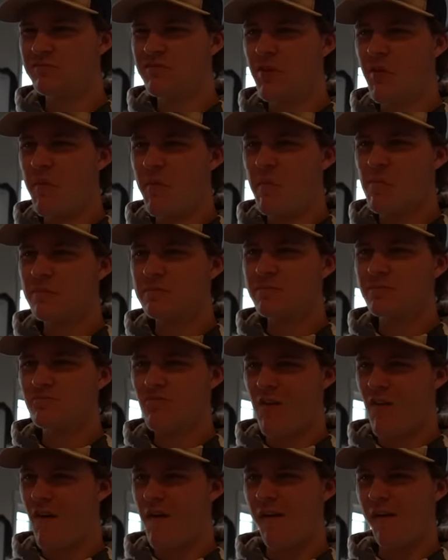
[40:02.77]
not good.
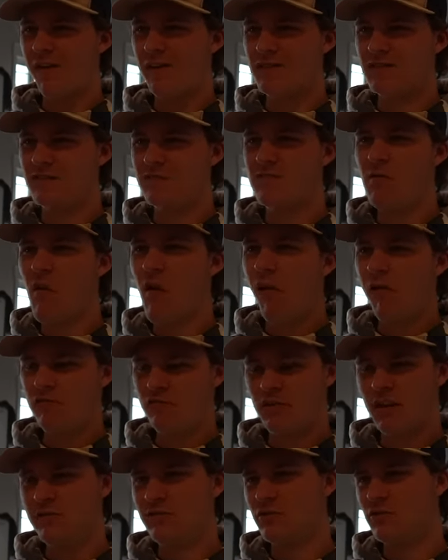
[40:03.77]
Uh-uh. Really? The
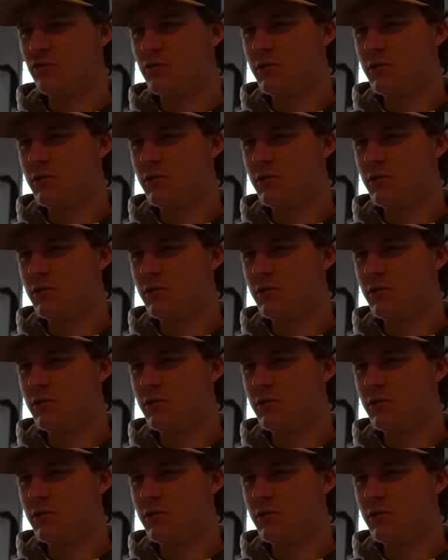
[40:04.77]
flavors are